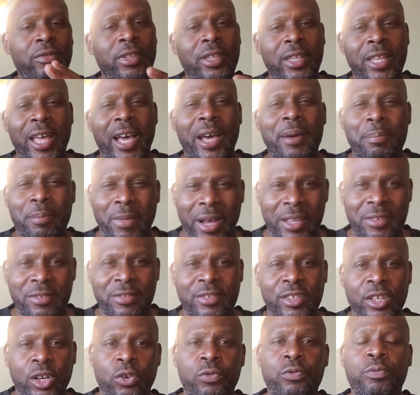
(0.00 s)
not
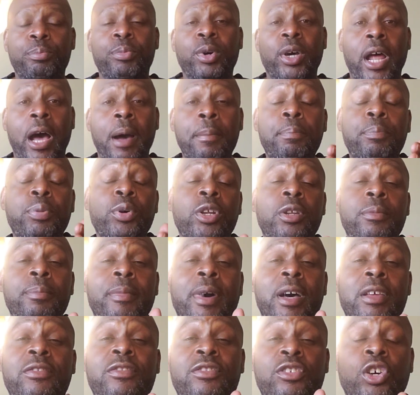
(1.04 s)
myself, but I'm putting
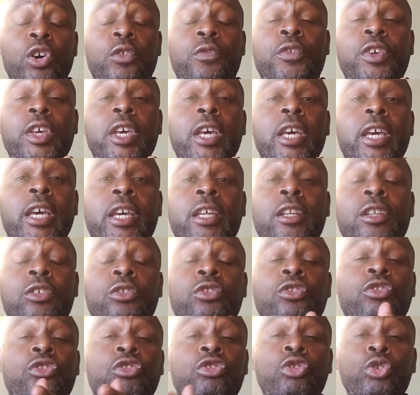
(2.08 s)
myself in the
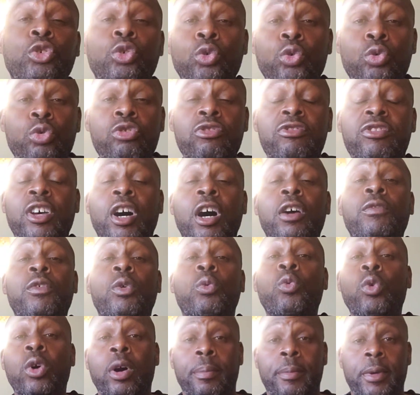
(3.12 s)
shoes of a
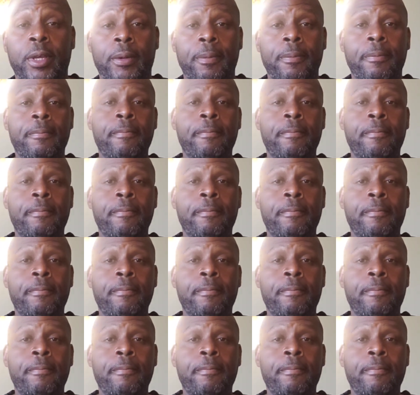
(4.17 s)
woman.